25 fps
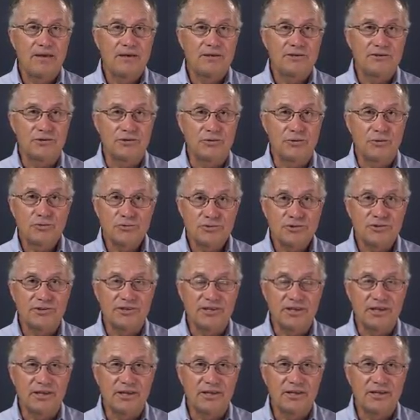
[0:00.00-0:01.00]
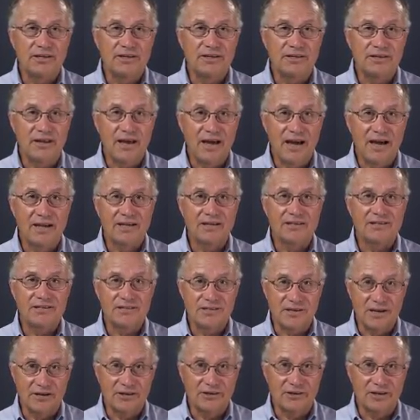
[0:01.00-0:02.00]
So those are the 9
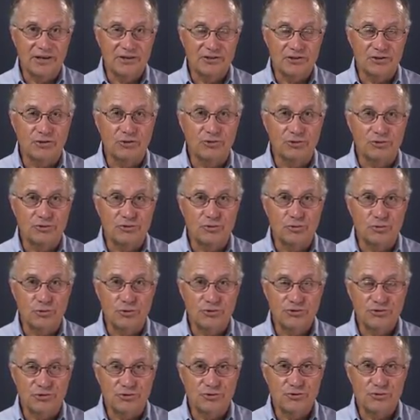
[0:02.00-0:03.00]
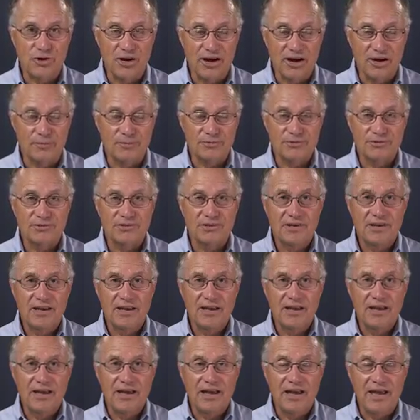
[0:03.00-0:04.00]
psychological tools and traps
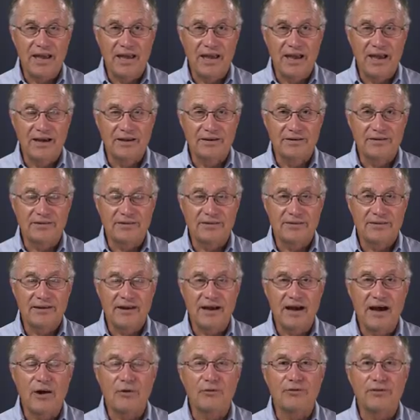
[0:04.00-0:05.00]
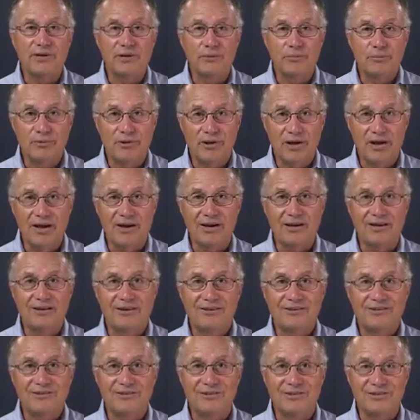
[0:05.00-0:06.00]
and how they apply
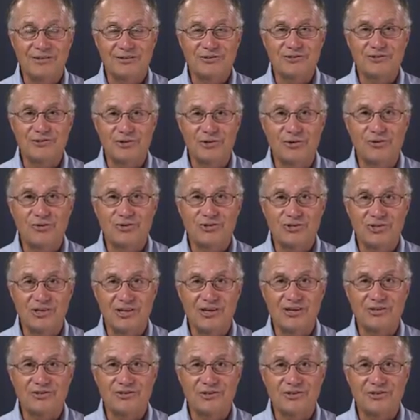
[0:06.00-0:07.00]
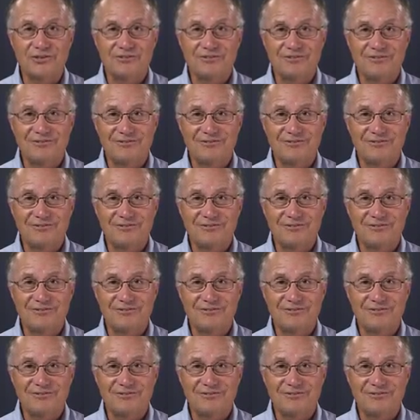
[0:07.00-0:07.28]
to this negotiation.